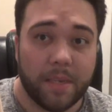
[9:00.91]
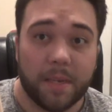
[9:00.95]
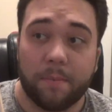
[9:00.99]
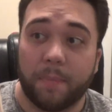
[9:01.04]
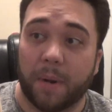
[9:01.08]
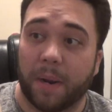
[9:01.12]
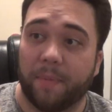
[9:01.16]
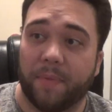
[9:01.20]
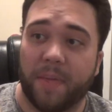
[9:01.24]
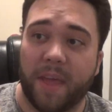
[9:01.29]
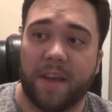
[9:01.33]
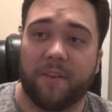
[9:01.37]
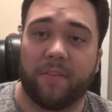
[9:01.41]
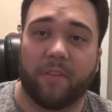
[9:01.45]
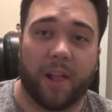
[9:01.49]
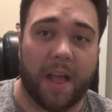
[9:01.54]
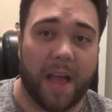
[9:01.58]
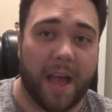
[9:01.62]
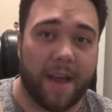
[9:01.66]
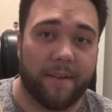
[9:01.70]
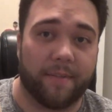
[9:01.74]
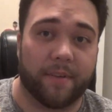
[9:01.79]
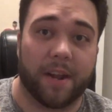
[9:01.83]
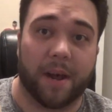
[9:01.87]
But I'm thankful I
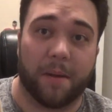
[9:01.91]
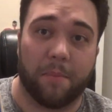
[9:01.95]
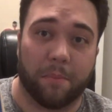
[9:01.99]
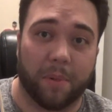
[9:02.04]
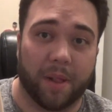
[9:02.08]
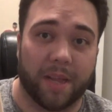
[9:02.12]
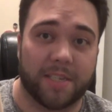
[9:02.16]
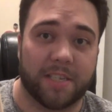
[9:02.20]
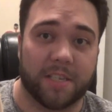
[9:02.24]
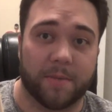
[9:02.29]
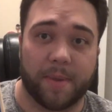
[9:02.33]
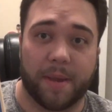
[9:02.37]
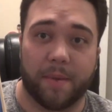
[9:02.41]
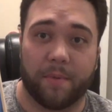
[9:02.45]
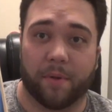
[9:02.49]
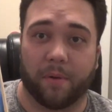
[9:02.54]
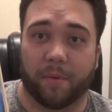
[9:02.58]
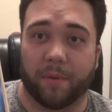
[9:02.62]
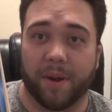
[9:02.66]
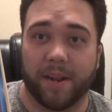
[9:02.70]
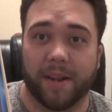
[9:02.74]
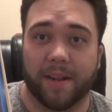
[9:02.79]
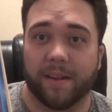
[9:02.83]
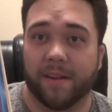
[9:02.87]
have it. I'm blessed to be able to
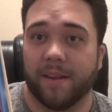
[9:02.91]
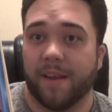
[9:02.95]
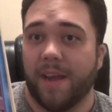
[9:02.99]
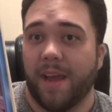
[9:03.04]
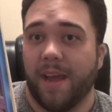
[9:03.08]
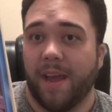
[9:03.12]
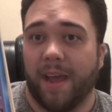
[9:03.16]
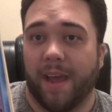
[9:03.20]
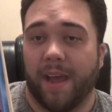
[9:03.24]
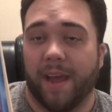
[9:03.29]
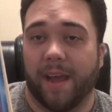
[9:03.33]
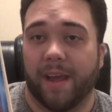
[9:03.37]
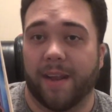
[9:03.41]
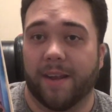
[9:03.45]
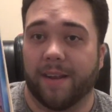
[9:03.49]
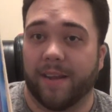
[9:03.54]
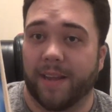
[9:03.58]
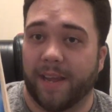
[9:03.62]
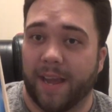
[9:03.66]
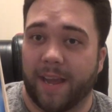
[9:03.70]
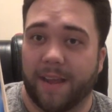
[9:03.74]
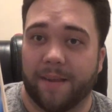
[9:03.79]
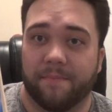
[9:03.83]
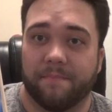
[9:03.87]
read it. And
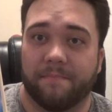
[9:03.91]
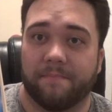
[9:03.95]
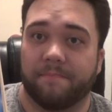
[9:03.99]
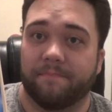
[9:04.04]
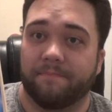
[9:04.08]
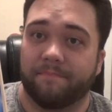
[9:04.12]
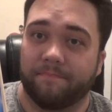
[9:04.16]
again,